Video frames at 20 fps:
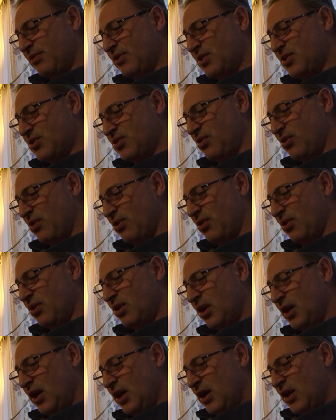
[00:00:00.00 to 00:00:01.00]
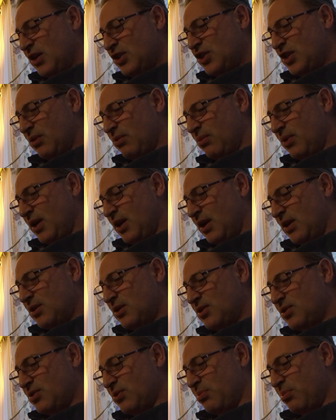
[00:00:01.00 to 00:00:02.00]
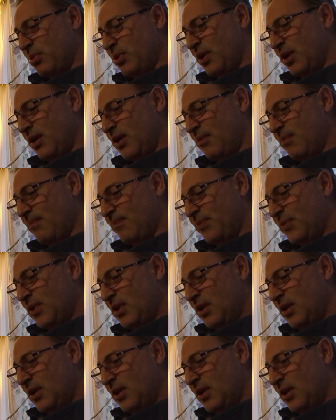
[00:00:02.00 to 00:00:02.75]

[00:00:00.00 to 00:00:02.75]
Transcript: disorder shall reign supreme,